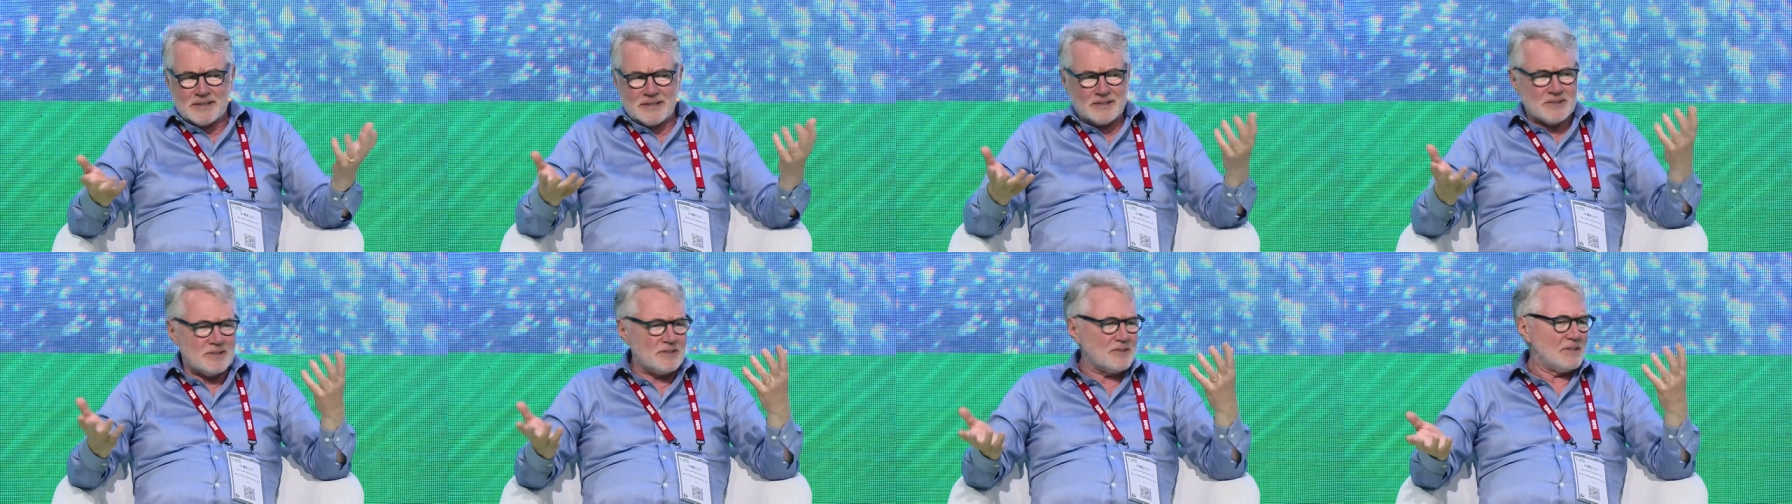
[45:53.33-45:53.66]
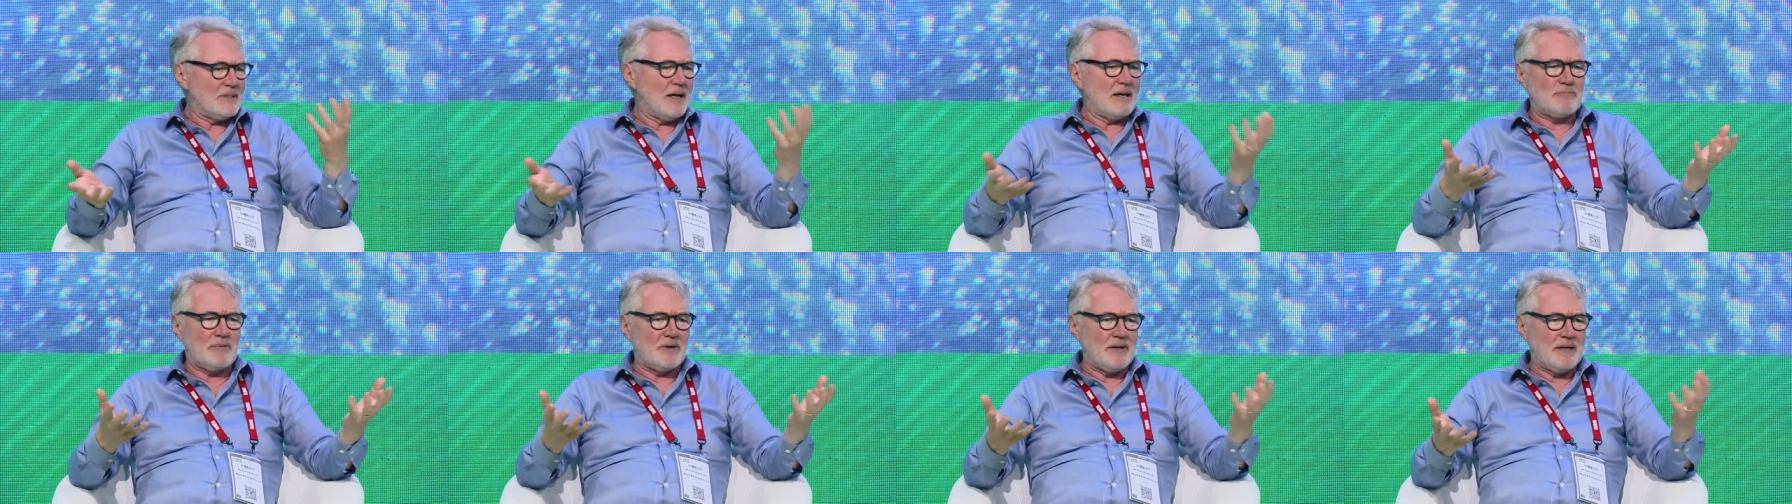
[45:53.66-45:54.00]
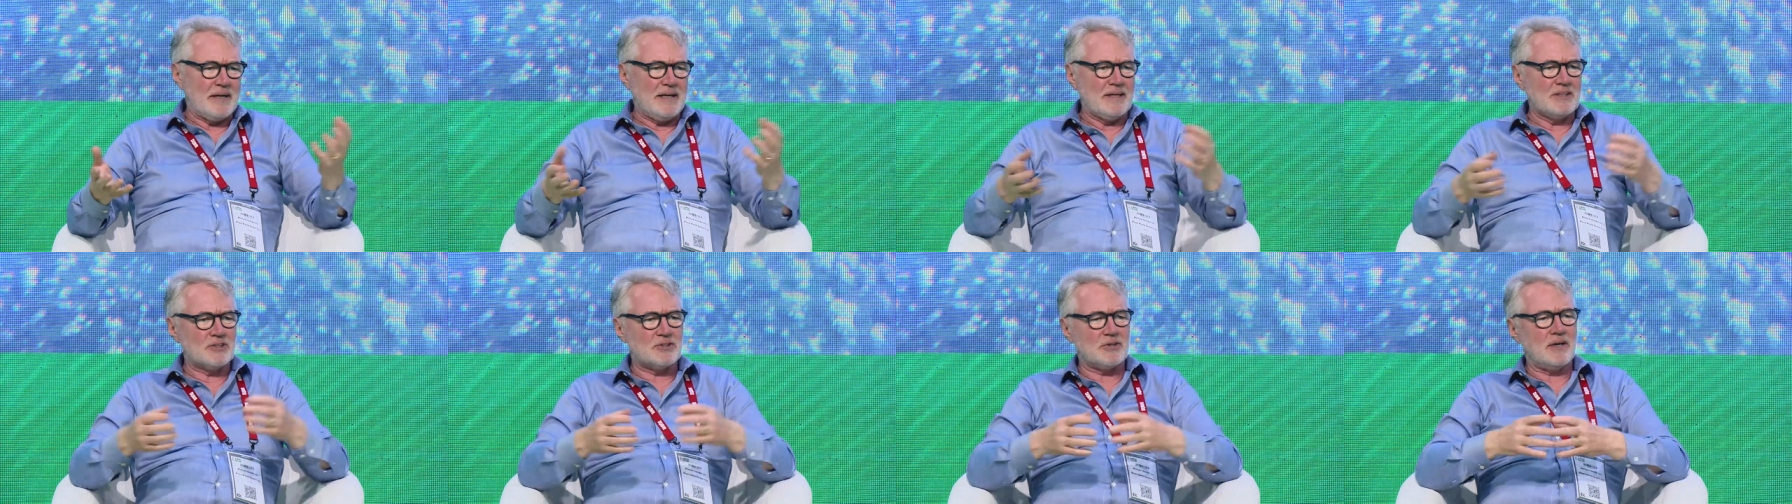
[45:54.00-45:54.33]
This is not
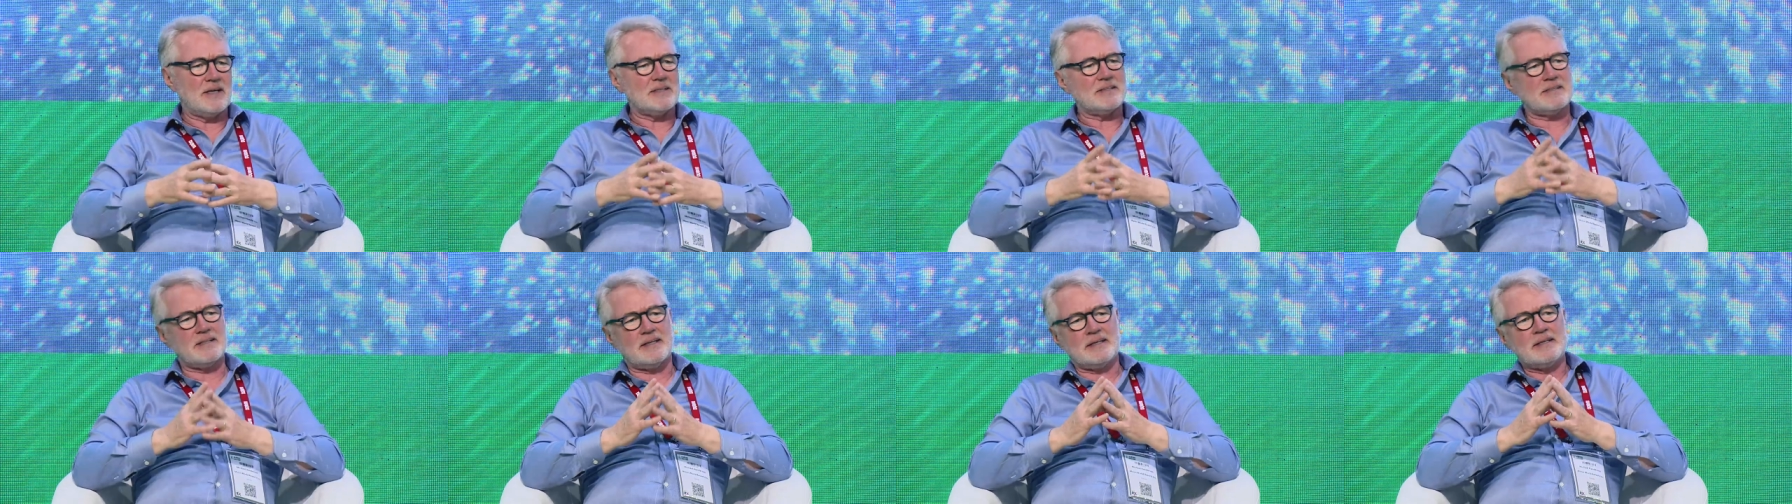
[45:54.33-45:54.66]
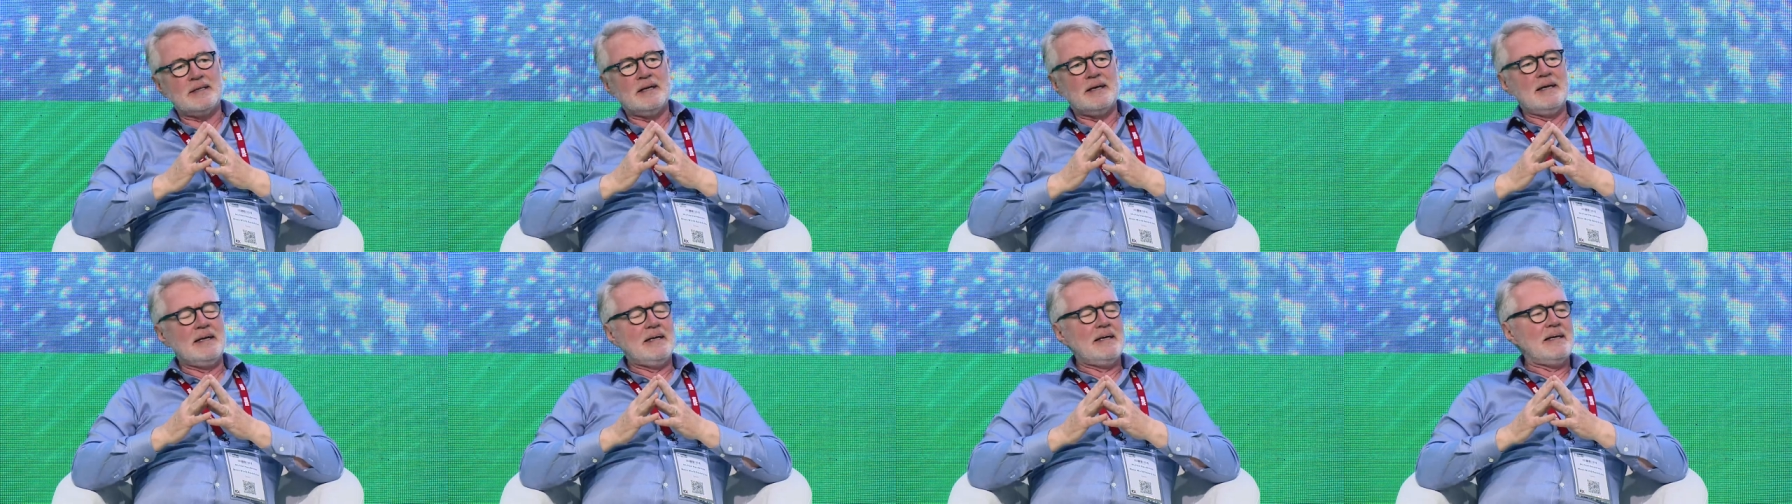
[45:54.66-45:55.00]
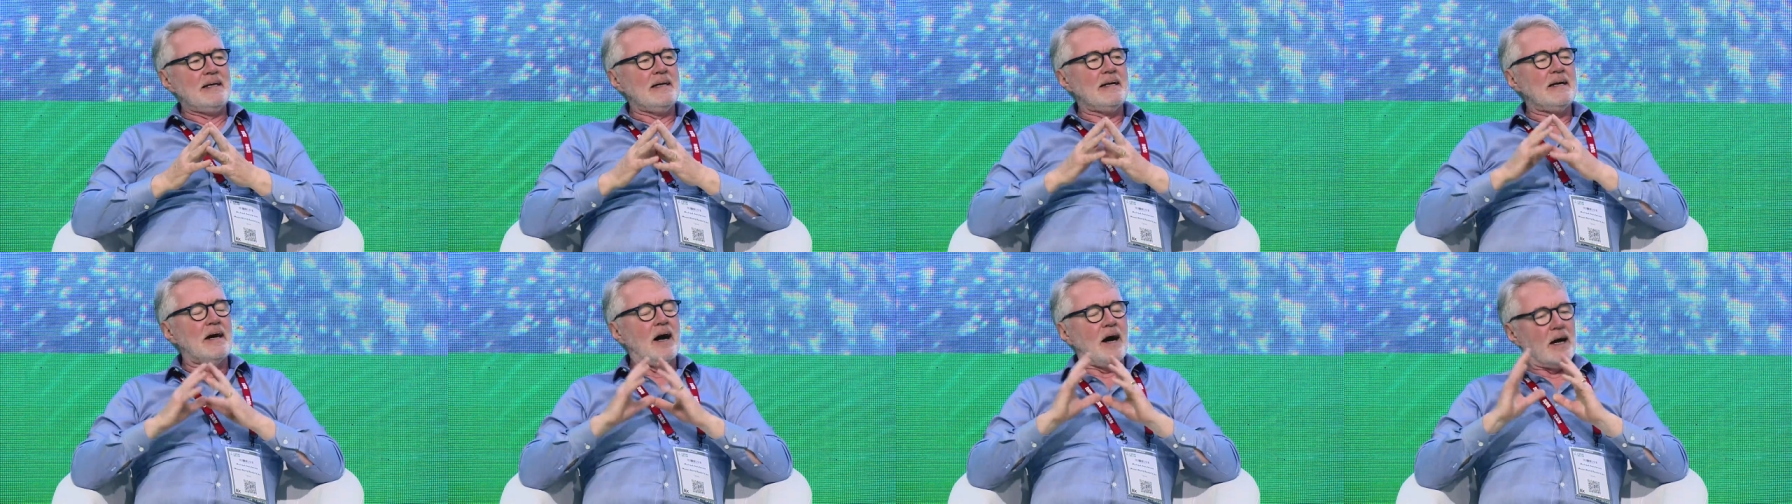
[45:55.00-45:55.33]
very interesting,
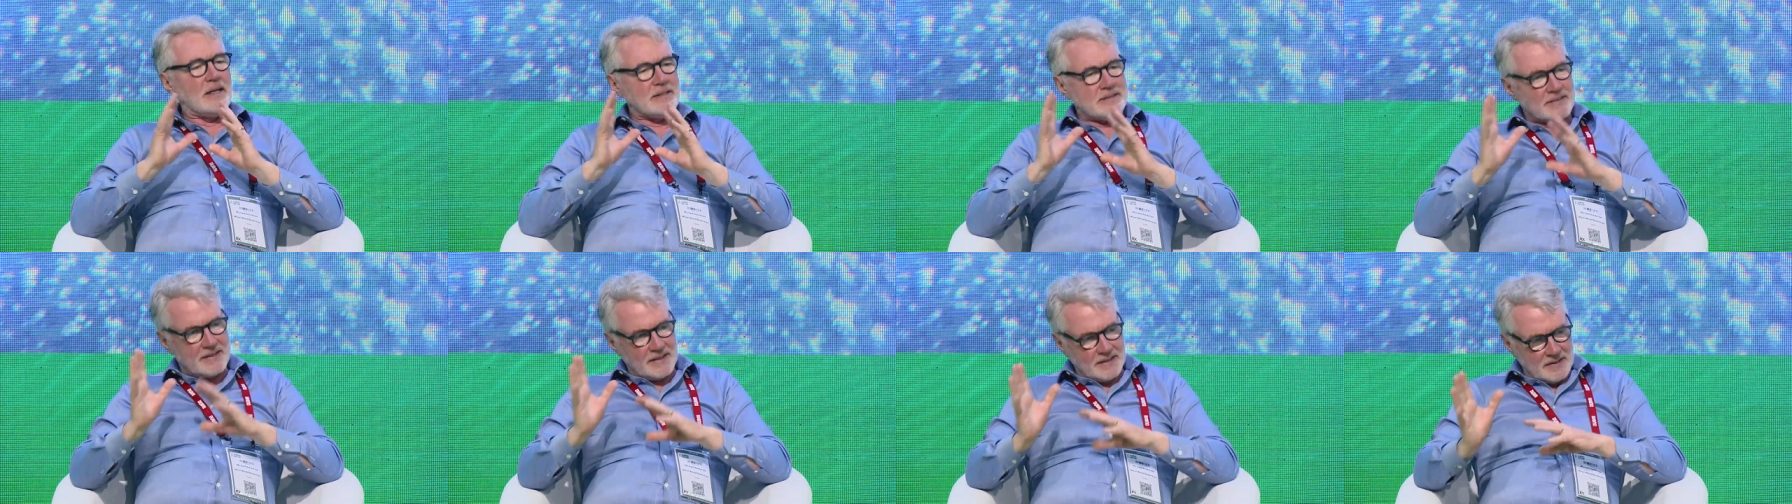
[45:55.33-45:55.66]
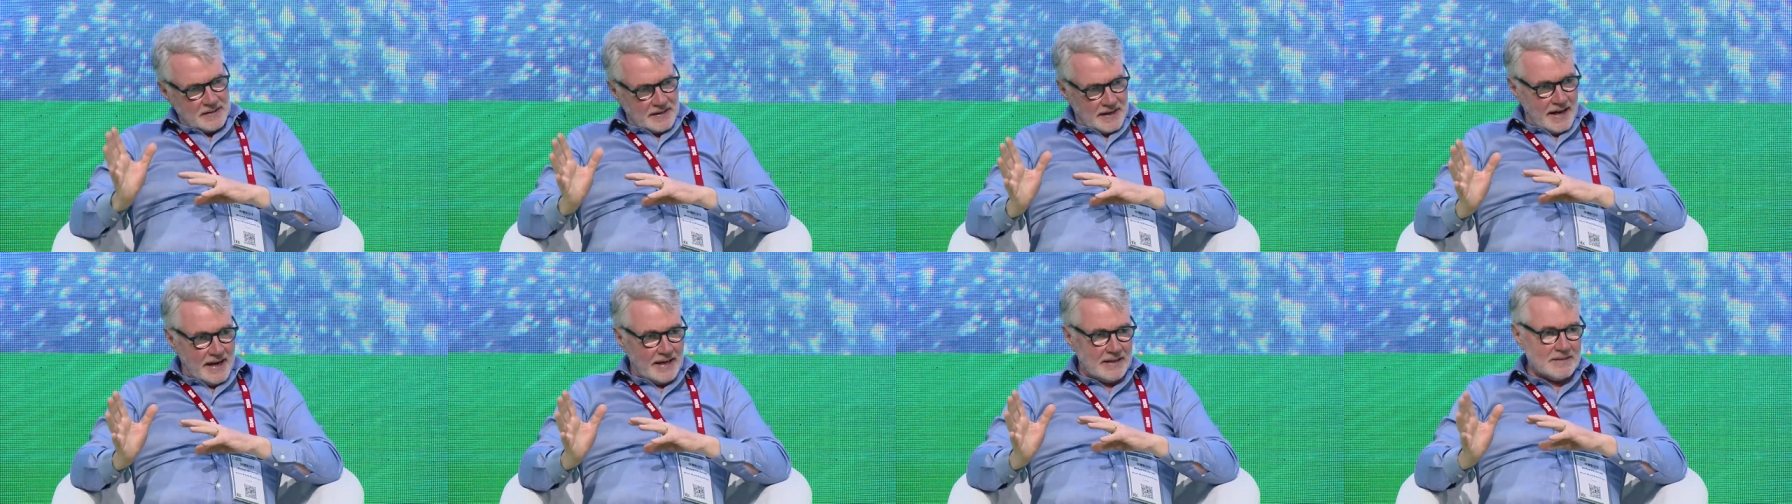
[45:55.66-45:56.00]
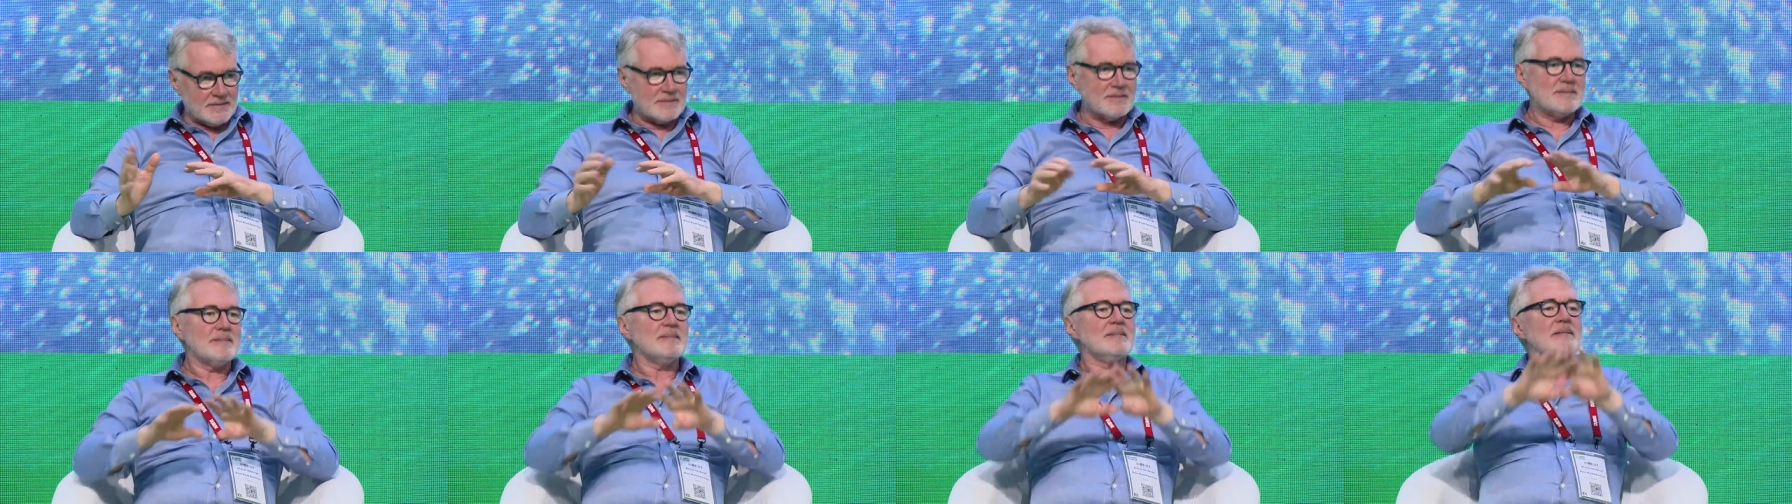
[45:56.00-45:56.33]
until the
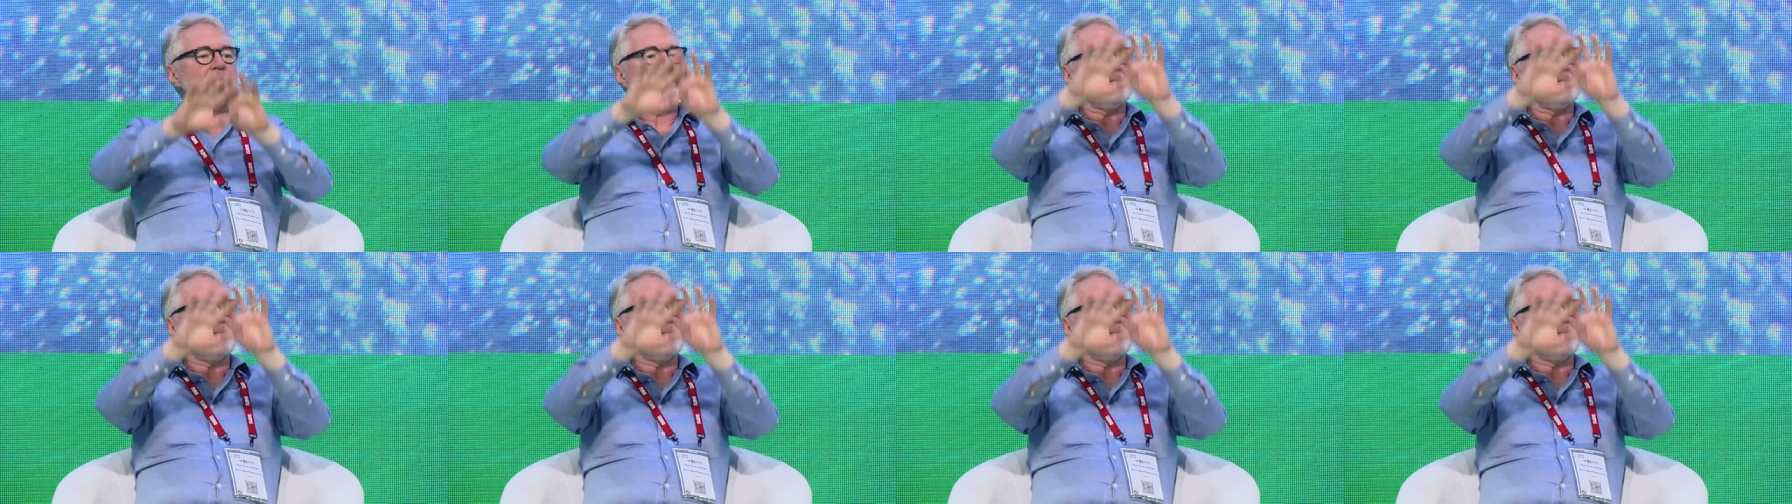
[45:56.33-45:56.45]
end,